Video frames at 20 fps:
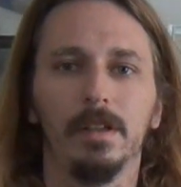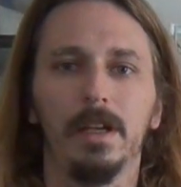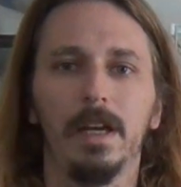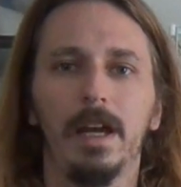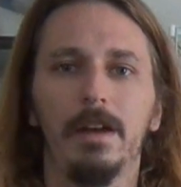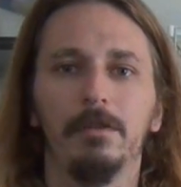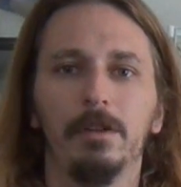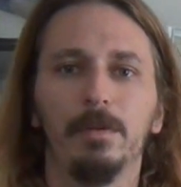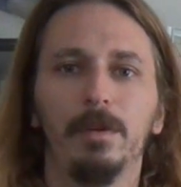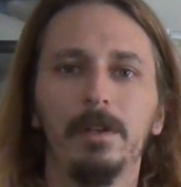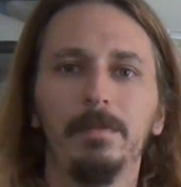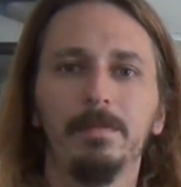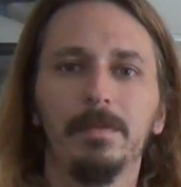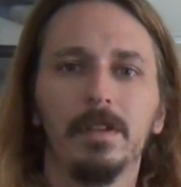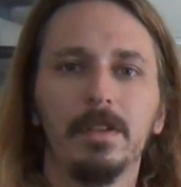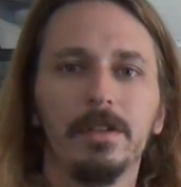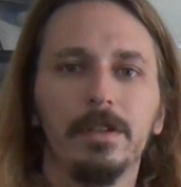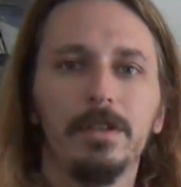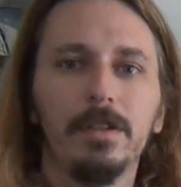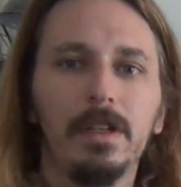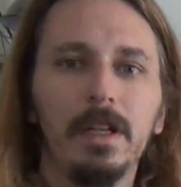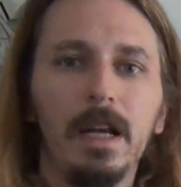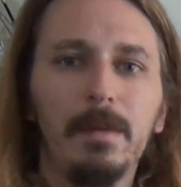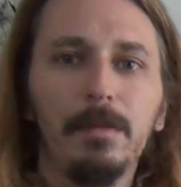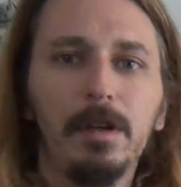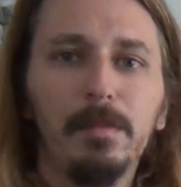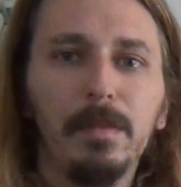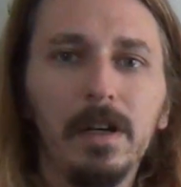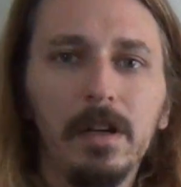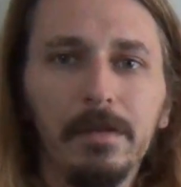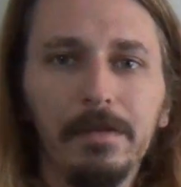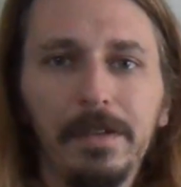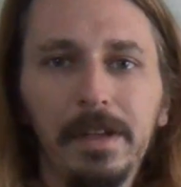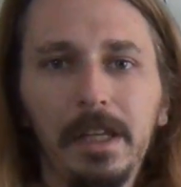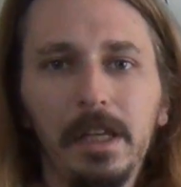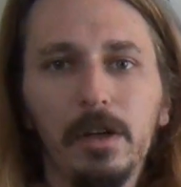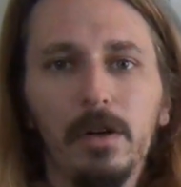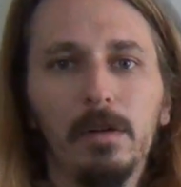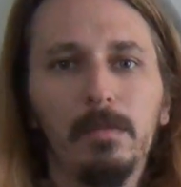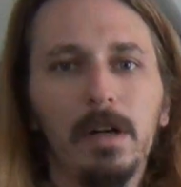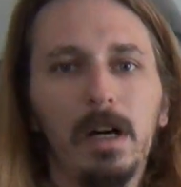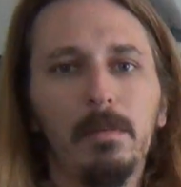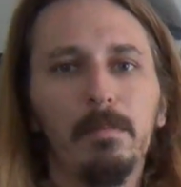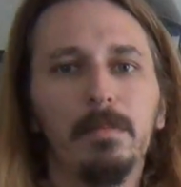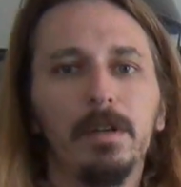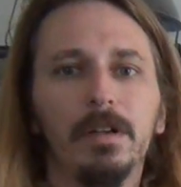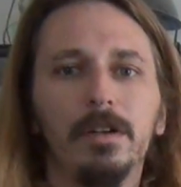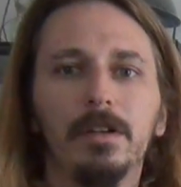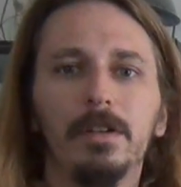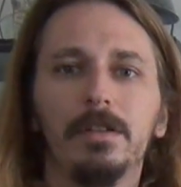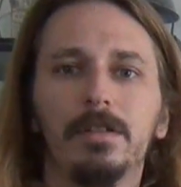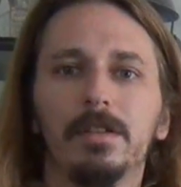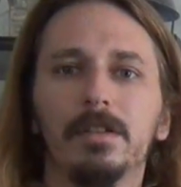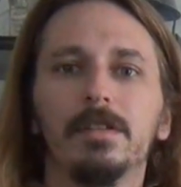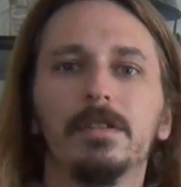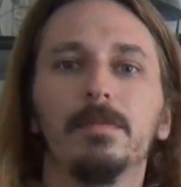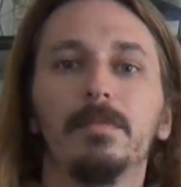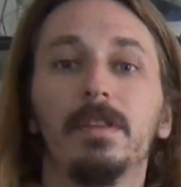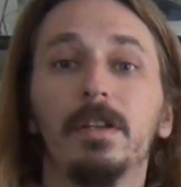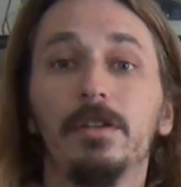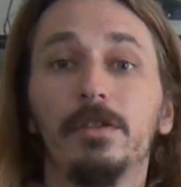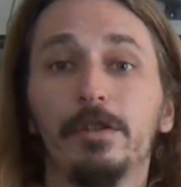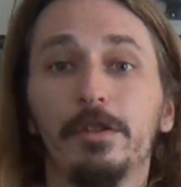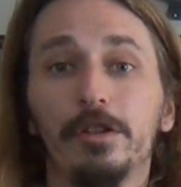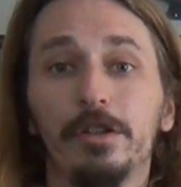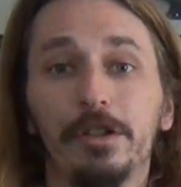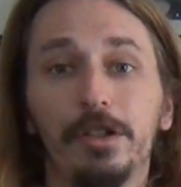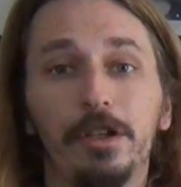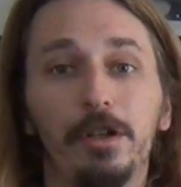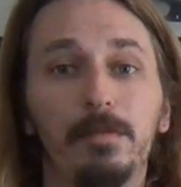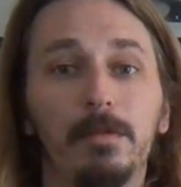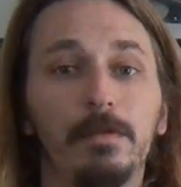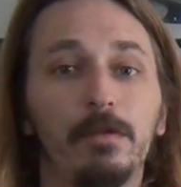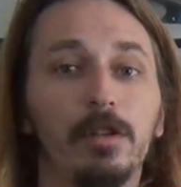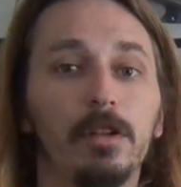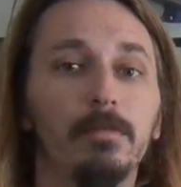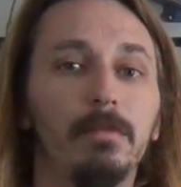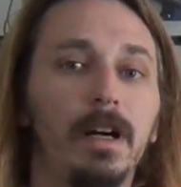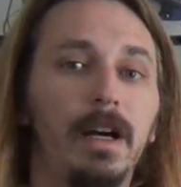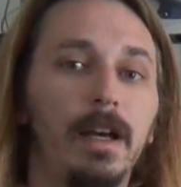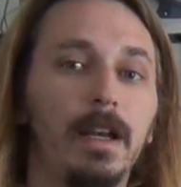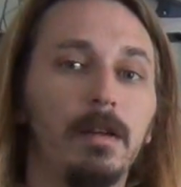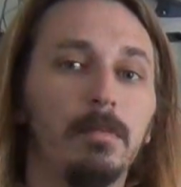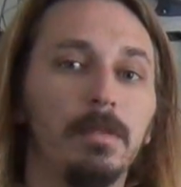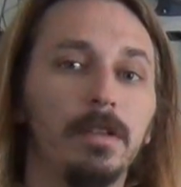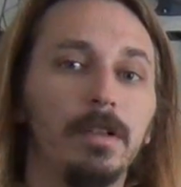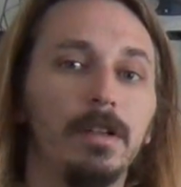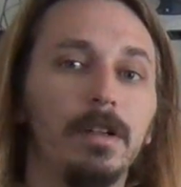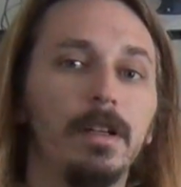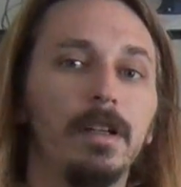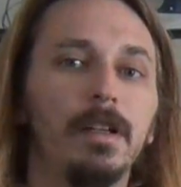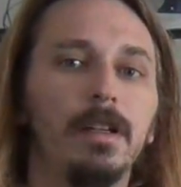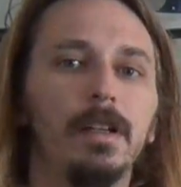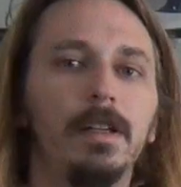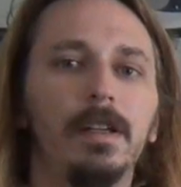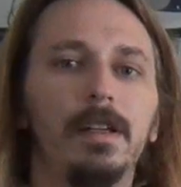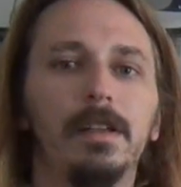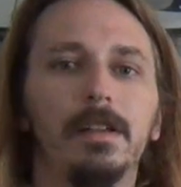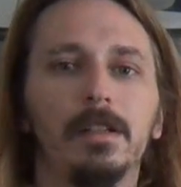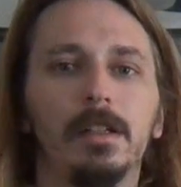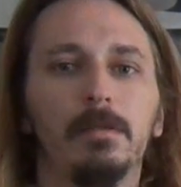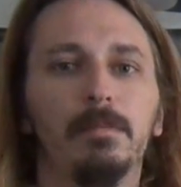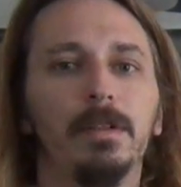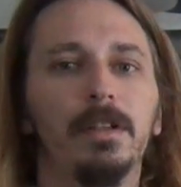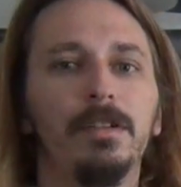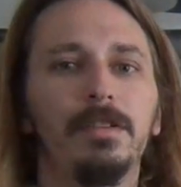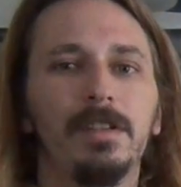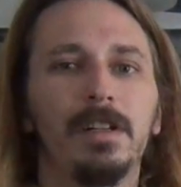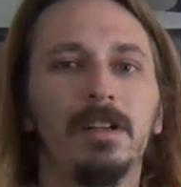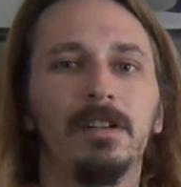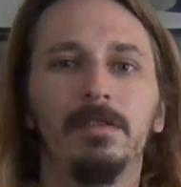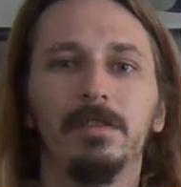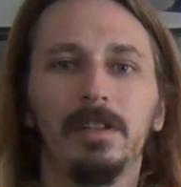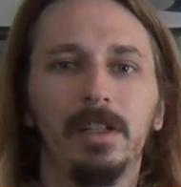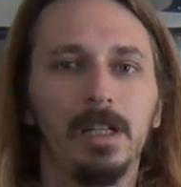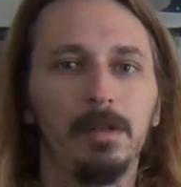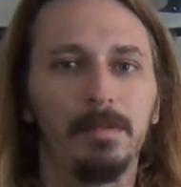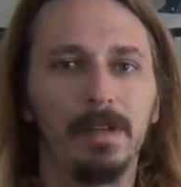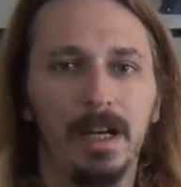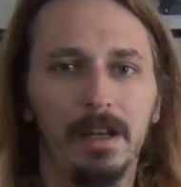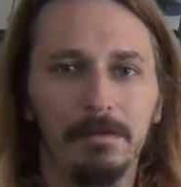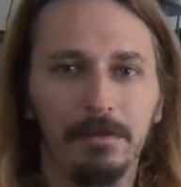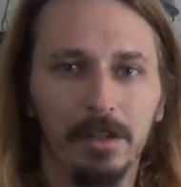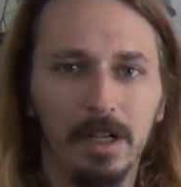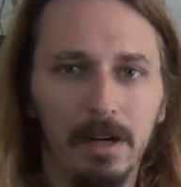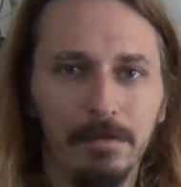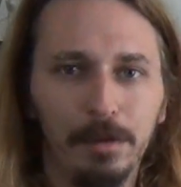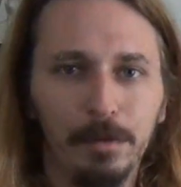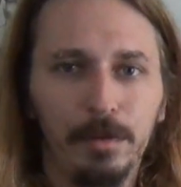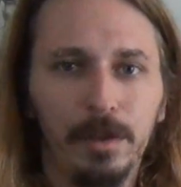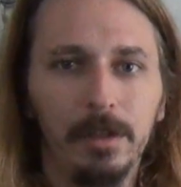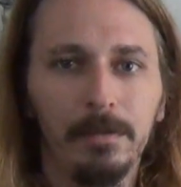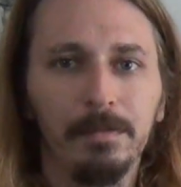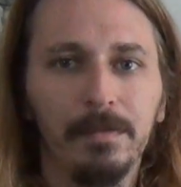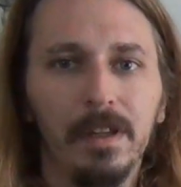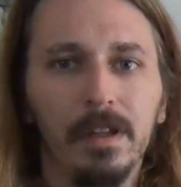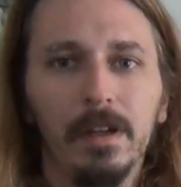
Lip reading: Hey everyone, so today I'm going to make a video about birds, some things you should know before buying a bird. Now birds aren't really a pet for everyone.